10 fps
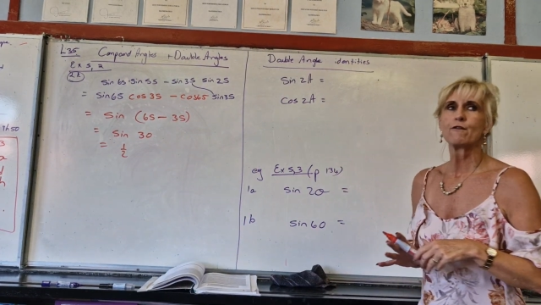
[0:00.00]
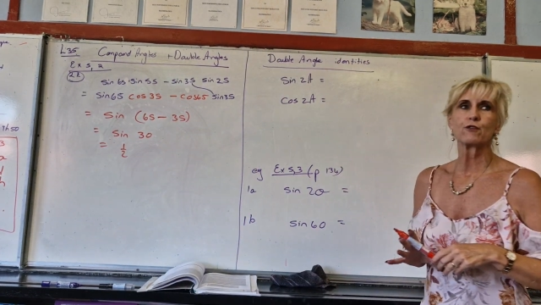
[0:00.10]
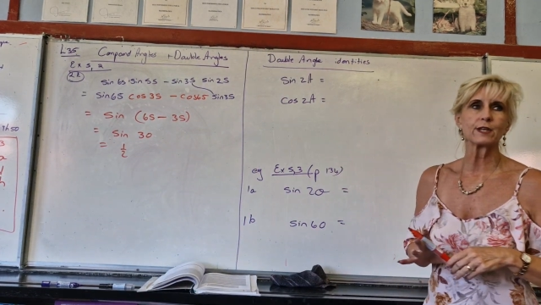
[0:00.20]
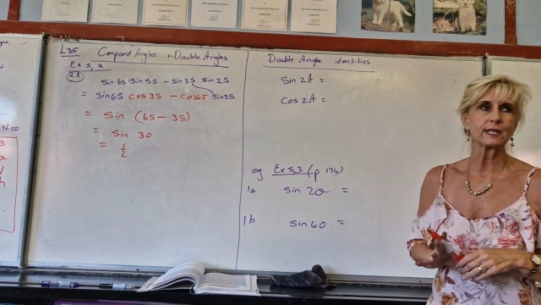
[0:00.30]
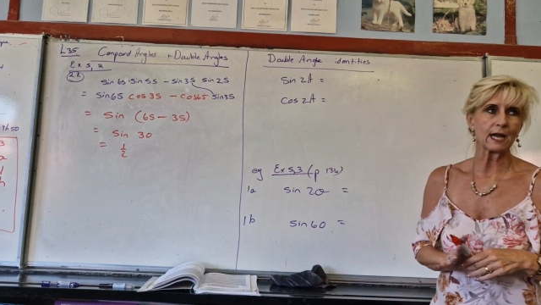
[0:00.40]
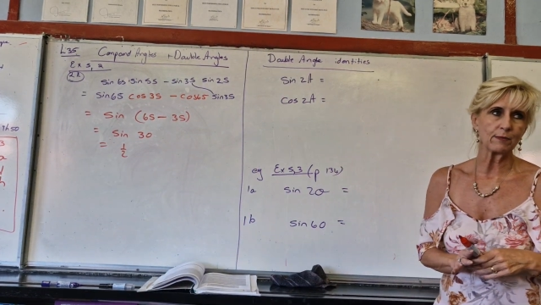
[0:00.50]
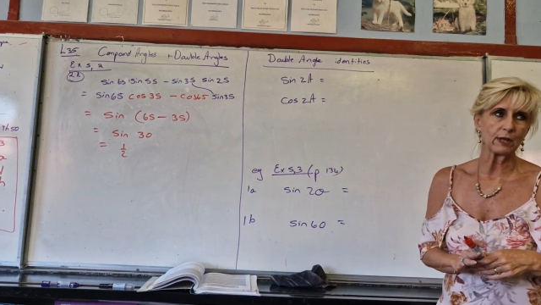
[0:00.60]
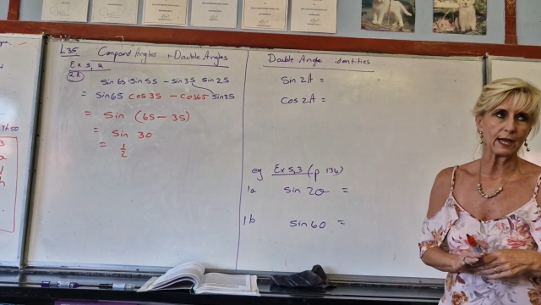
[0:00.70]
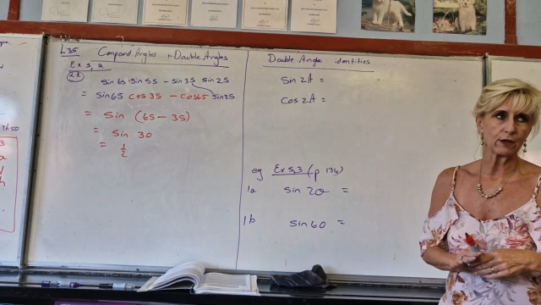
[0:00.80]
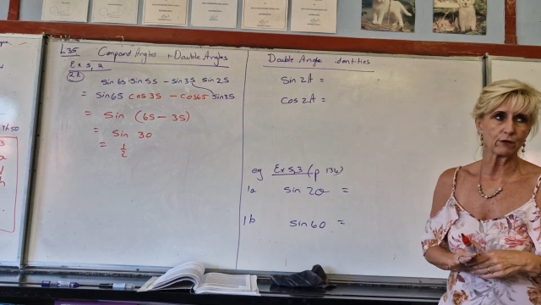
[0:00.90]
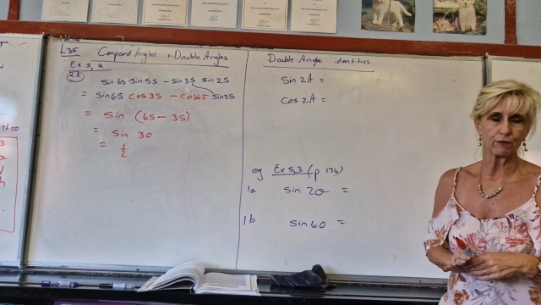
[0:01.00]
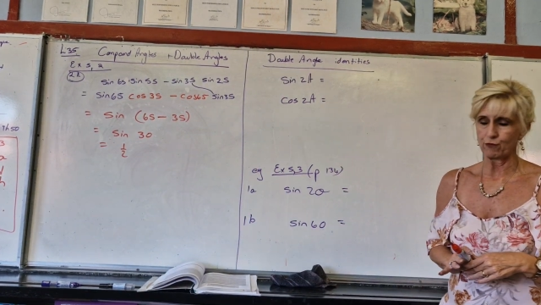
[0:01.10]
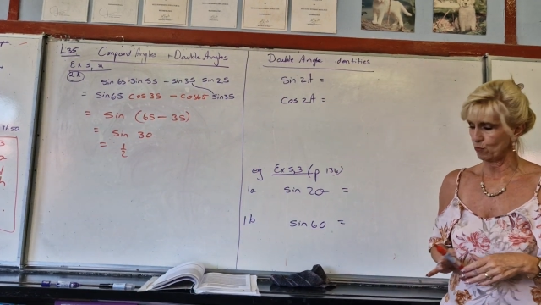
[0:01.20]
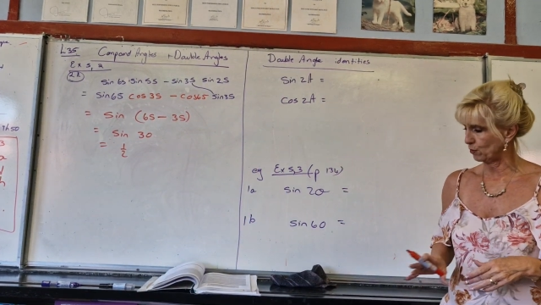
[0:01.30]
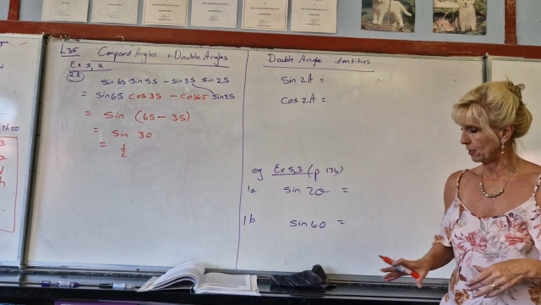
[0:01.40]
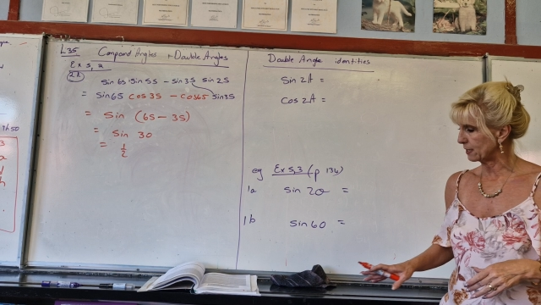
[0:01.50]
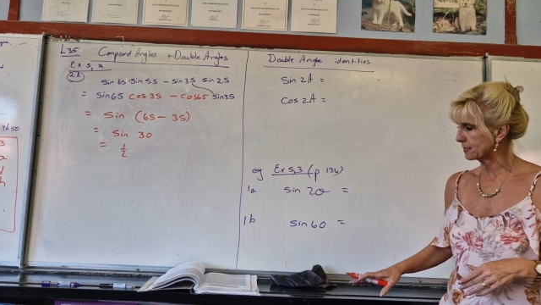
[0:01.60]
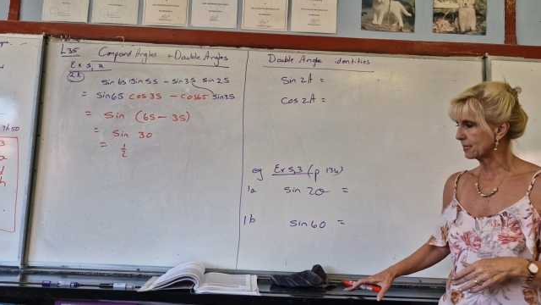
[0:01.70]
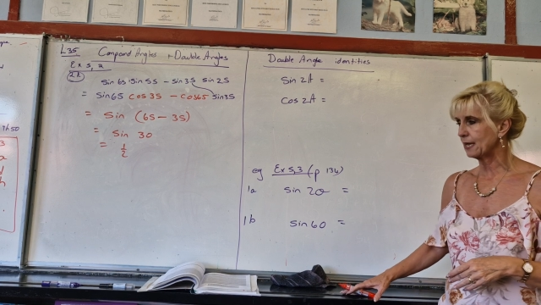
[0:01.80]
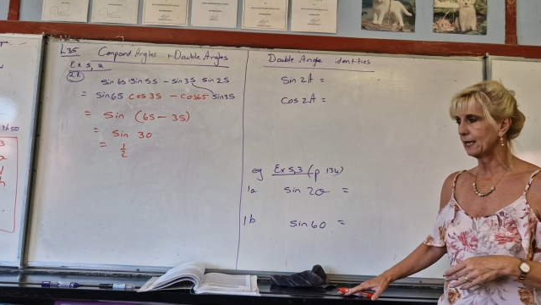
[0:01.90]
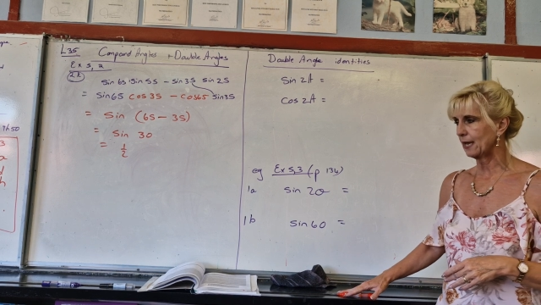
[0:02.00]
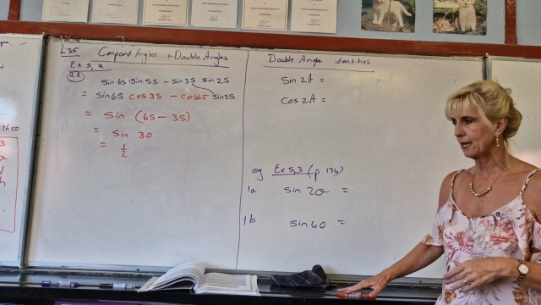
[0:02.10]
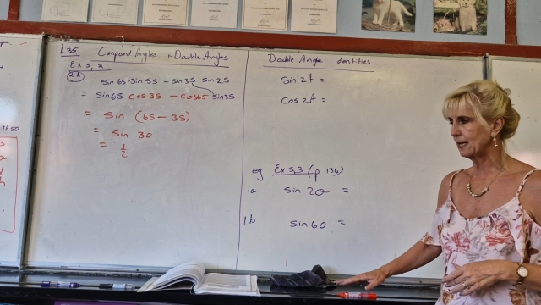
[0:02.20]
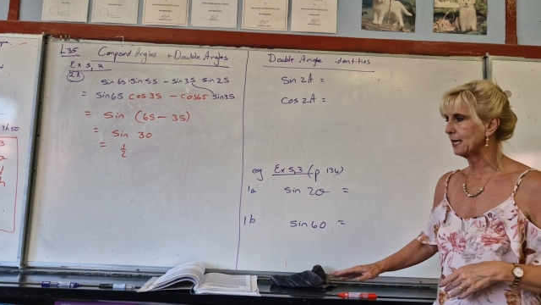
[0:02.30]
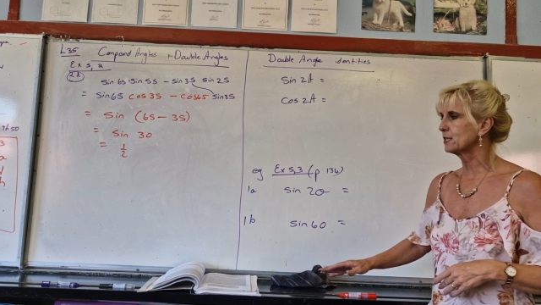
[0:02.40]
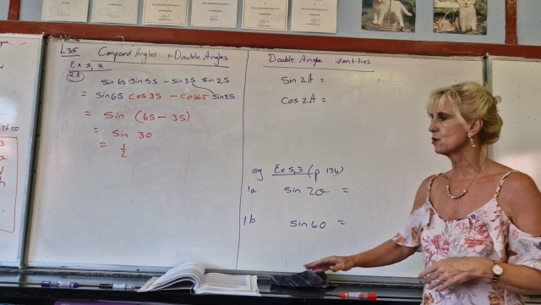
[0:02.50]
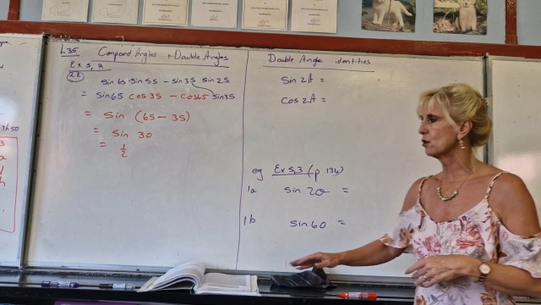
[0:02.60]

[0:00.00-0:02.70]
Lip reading: For the double angle formulas. Again, it's